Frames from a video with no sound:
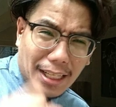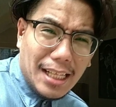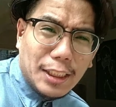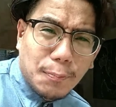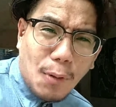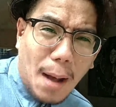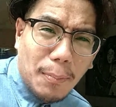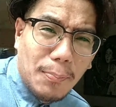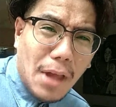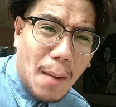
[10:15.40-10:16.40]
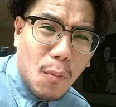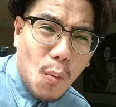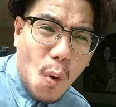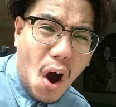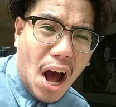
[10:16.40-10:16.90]
this is problem number
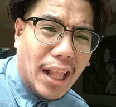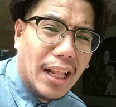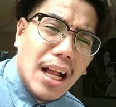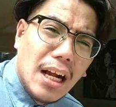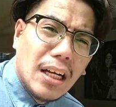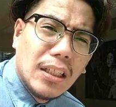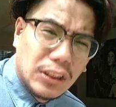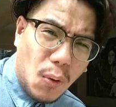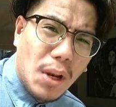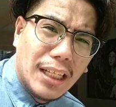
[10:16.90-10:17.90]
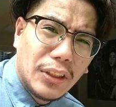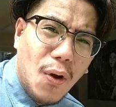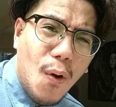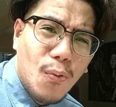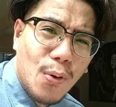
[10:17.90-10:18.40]
one. So let's
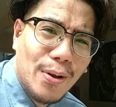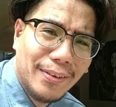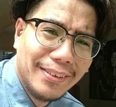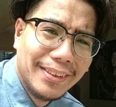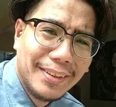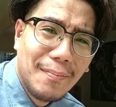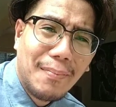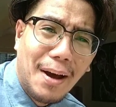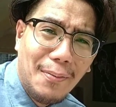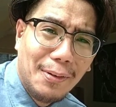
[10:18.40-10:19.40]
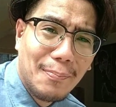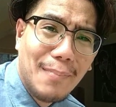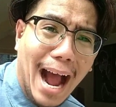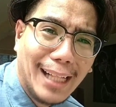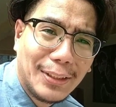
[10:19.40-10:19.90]
go. I'm the
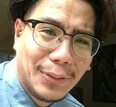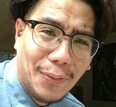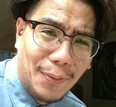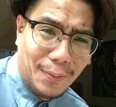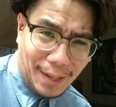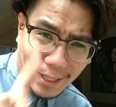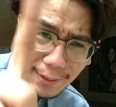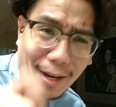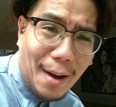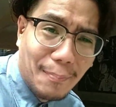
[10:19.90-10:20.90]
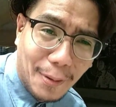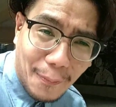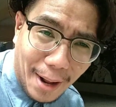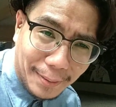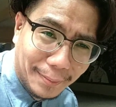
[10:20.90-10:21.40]
mild stroke. Ito na number
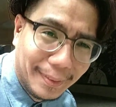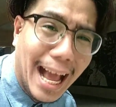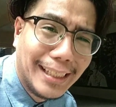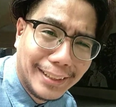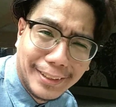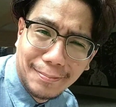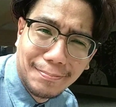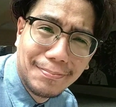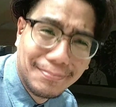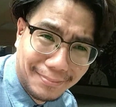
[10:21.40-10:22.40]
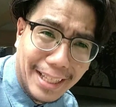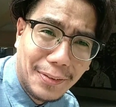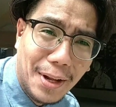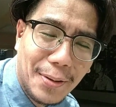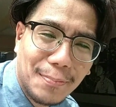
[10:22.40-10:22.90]
one, guys.
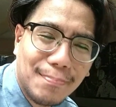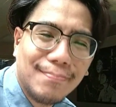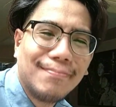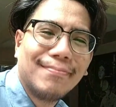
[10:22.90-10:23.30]
Ito na yun.